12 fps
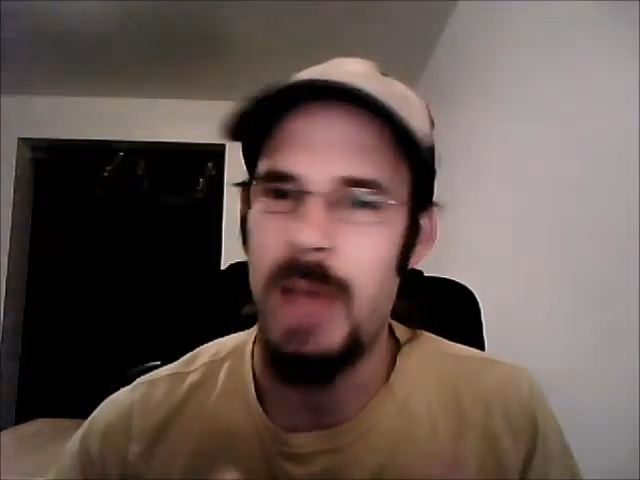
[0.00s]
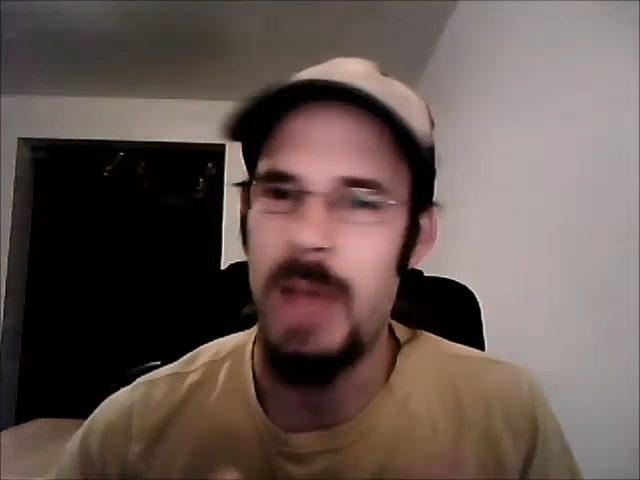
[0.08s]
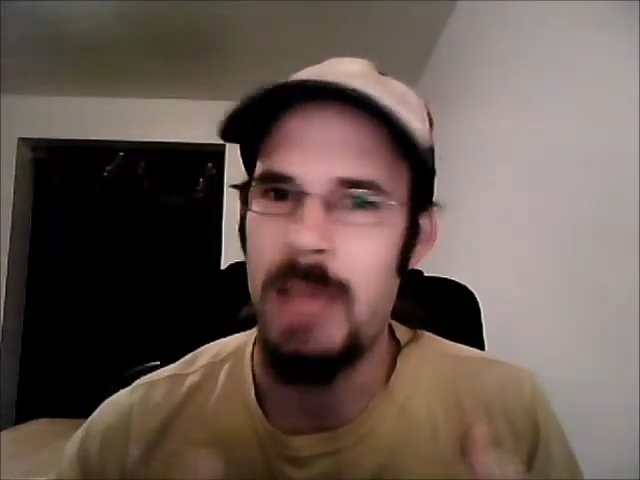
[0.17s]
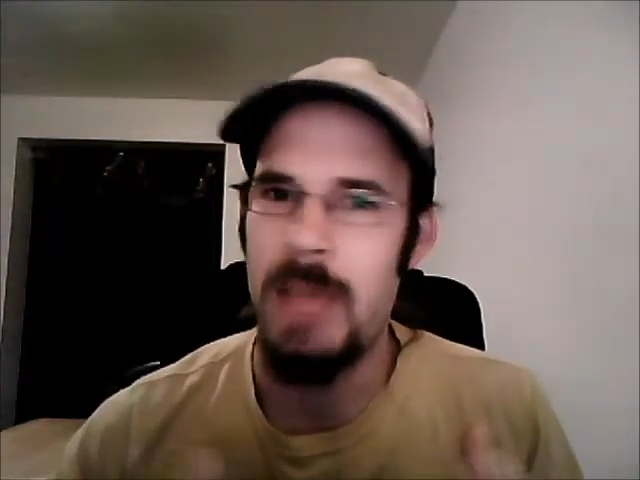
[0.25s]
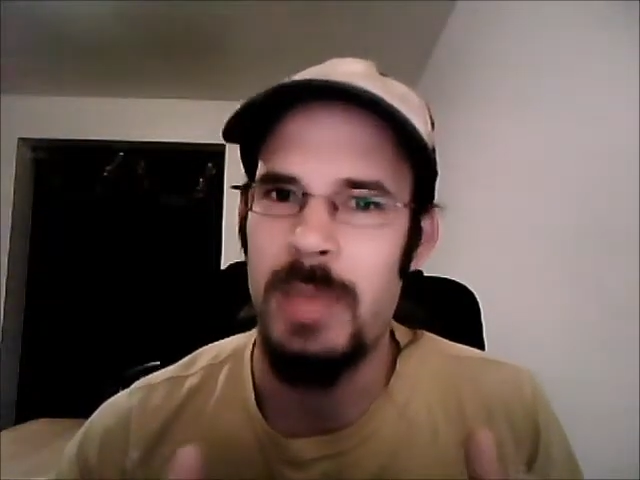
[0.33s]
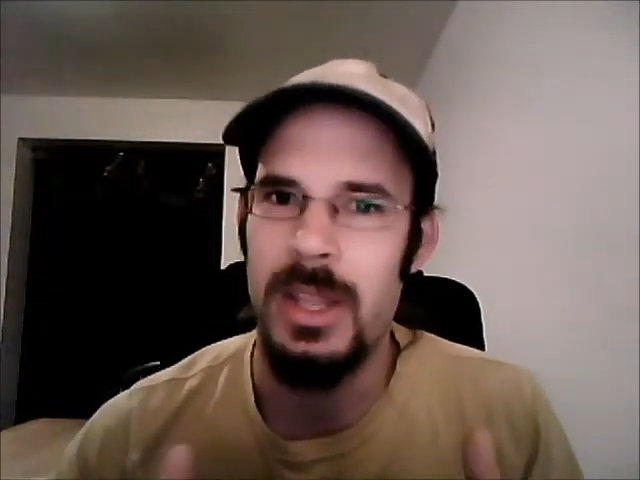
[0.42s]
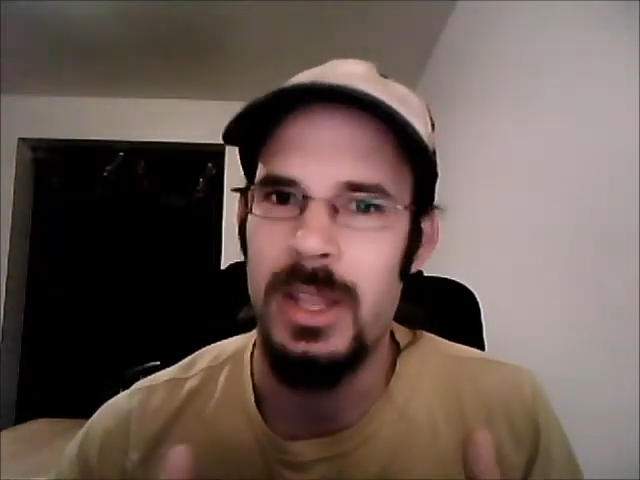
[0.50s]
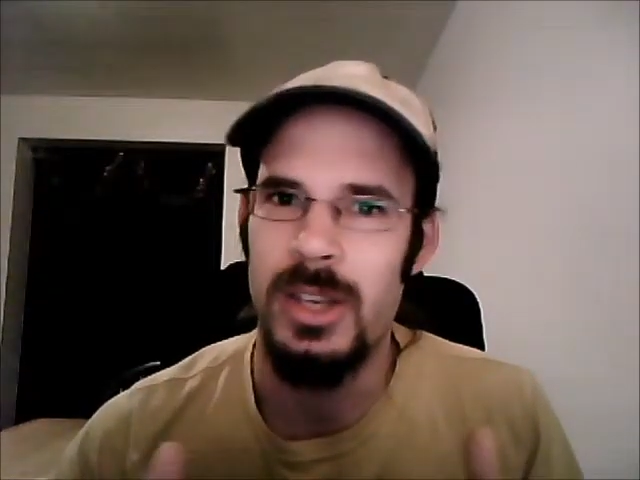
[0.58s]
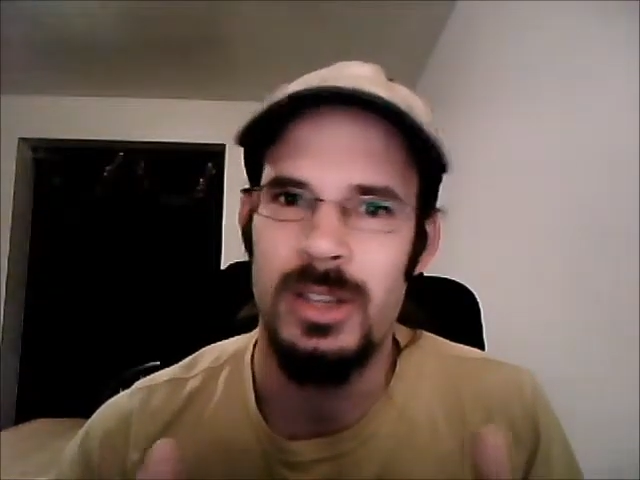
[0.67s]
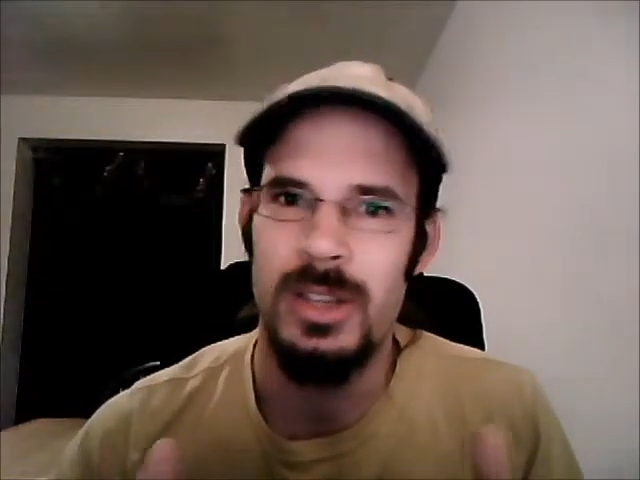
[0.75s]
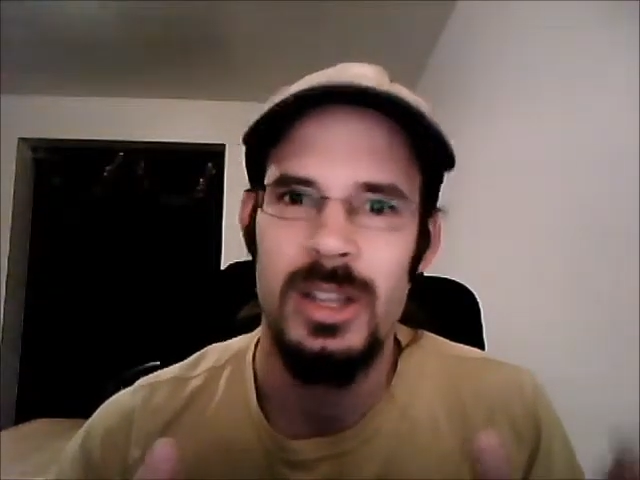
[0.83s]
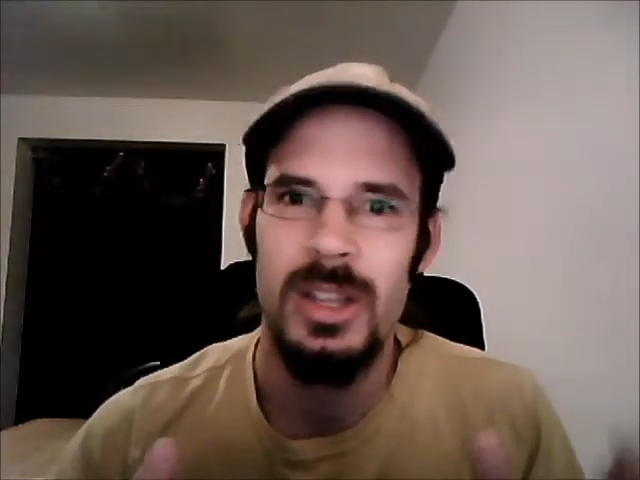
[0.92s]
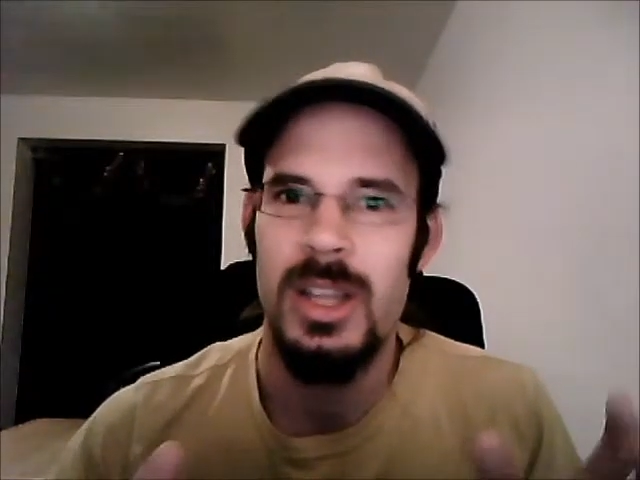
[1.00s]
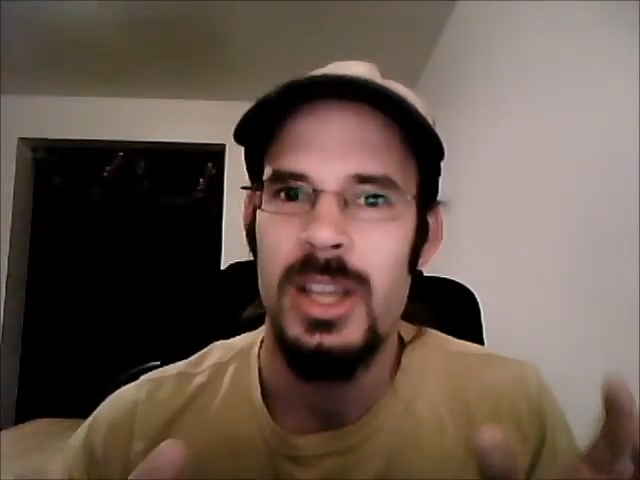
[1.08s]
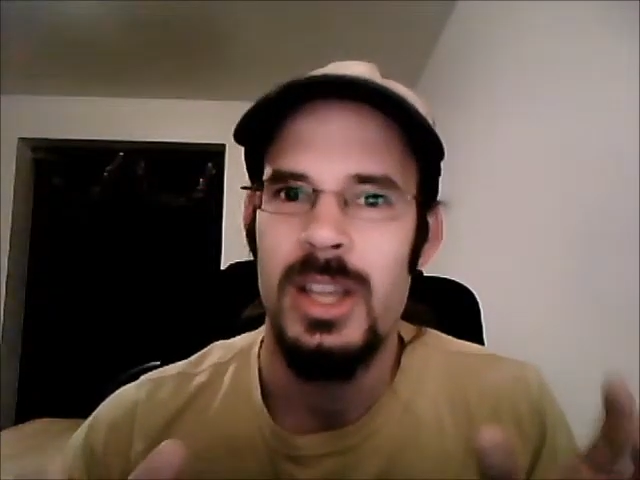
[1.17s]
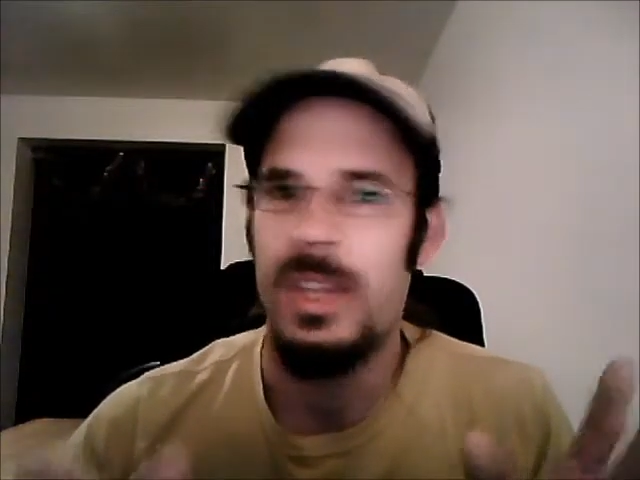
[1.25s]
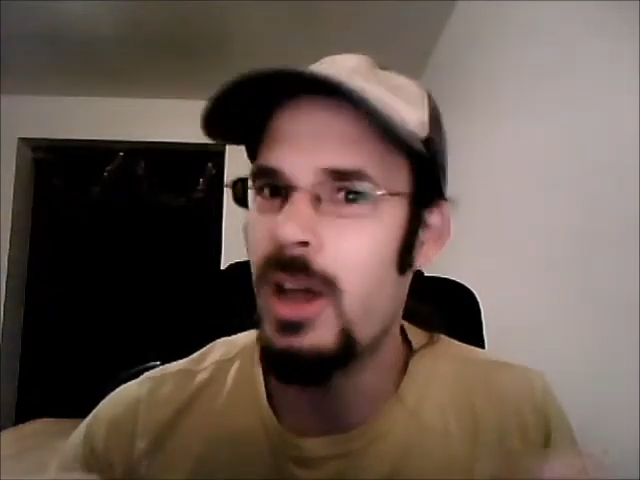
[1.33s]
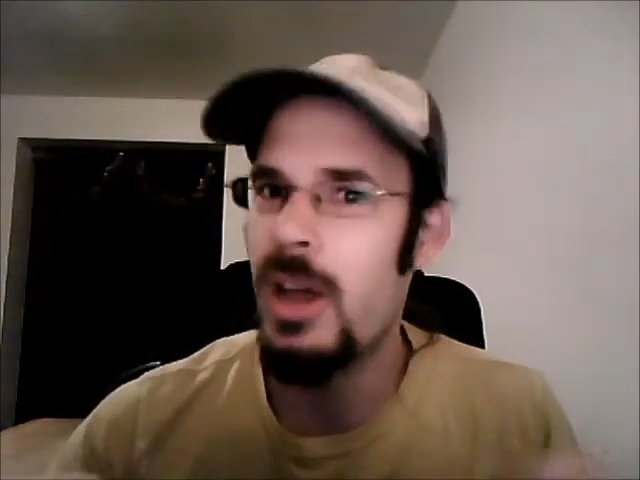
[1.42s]
my opinion,
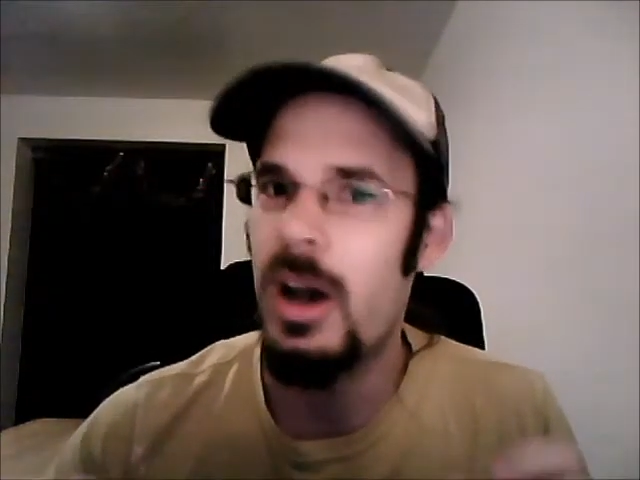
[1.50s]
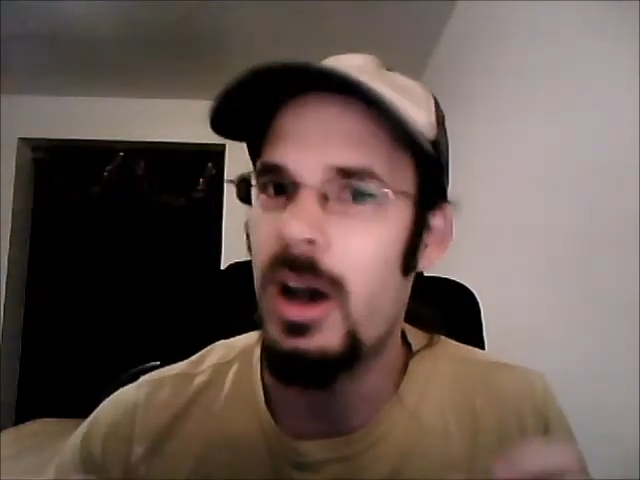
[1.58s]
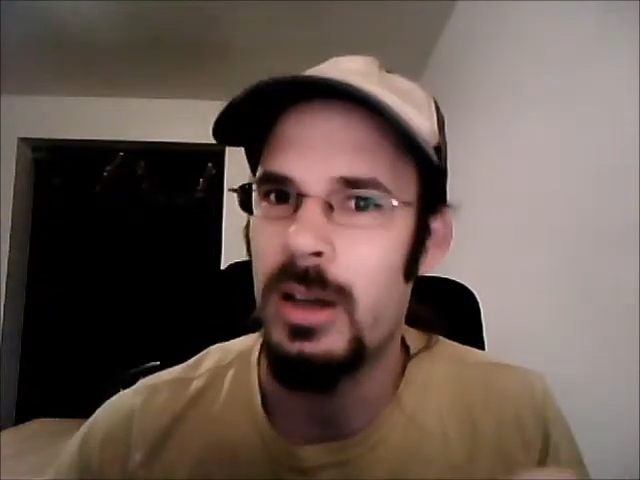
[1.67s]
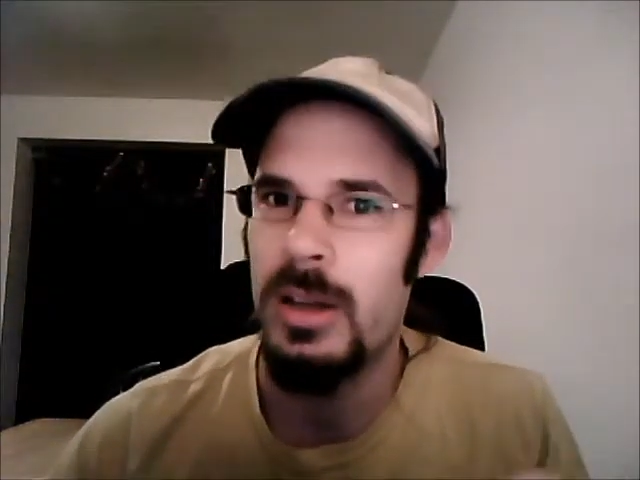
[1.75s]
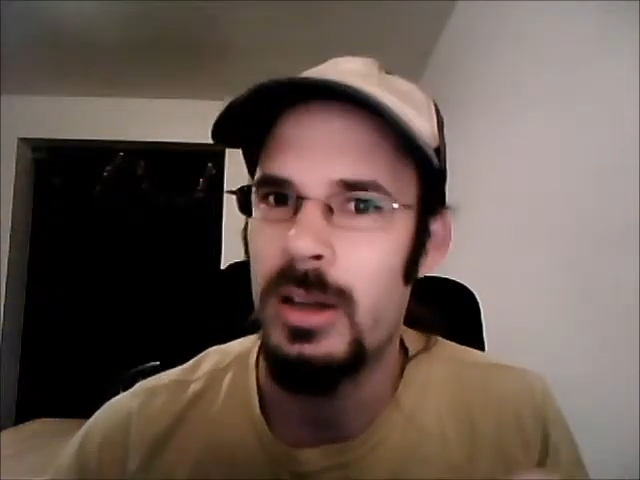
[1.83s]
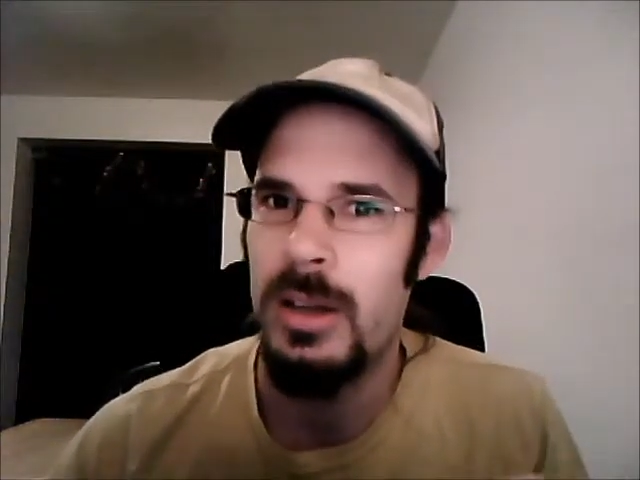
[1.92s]
young